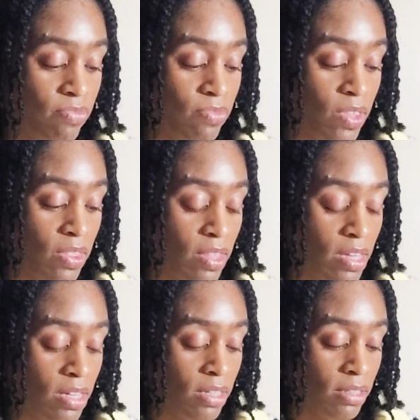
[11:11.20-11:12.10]
the
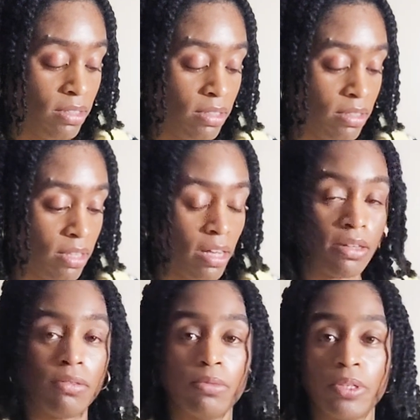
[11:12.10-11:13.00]
things that
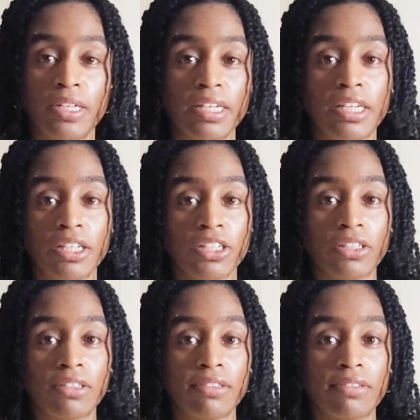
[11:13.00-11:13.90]
were in here,
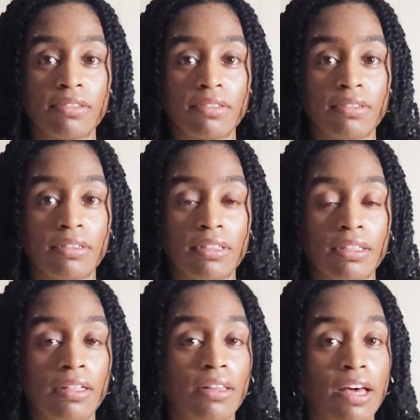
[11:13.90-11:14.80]

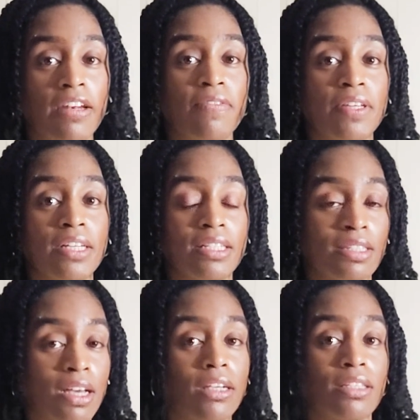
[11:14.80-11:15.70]
a lot of it is
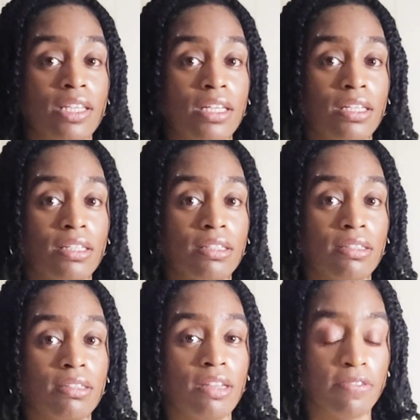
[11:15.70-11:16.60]
toxic.
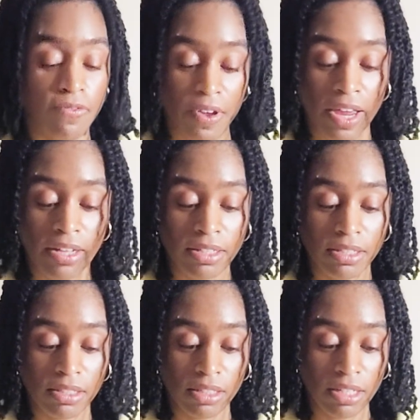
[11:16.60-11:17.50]
In fact,
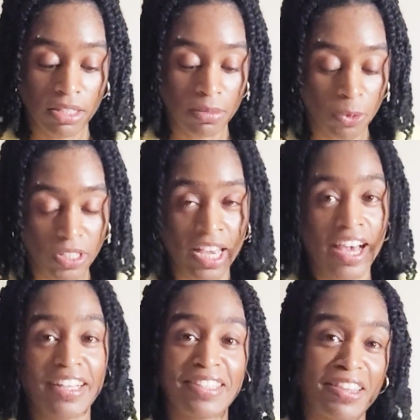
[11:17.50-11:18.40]
it's more
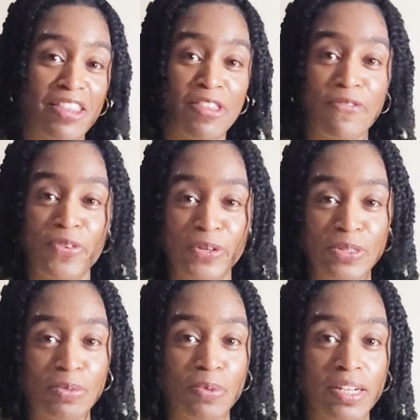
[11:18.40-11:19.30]
toxic than the
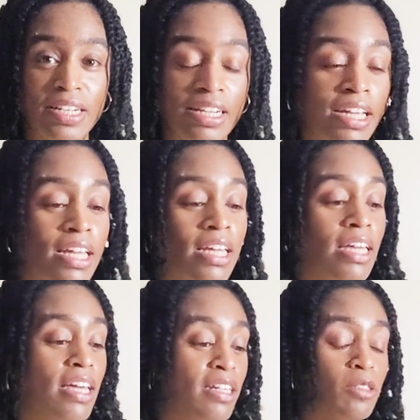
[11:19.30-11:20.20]
first one.
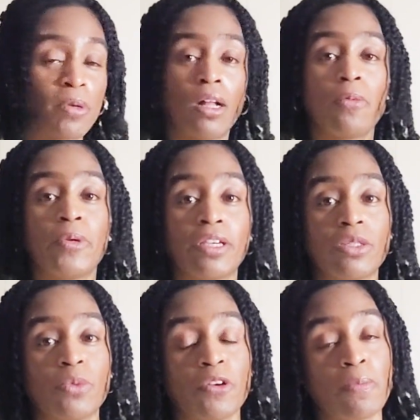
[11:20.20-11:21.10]
And it's probably
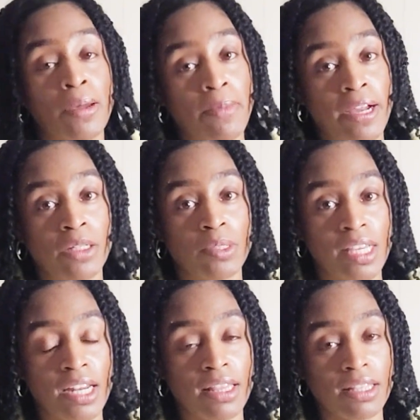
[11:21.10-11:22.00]
because where my mind was
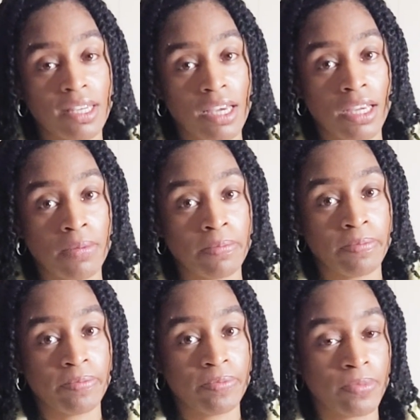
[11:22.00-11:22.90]
at the time.
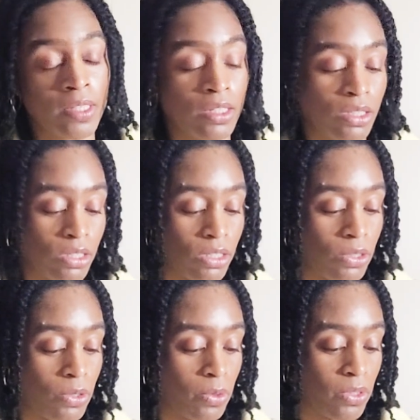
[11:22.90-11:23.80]

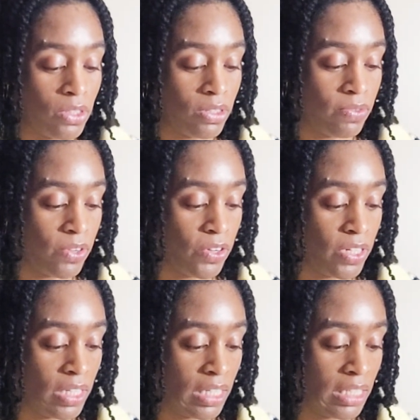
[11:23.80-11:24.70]
So it was just very
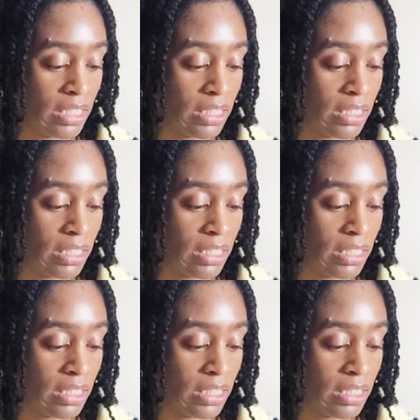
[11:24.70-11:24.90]
like,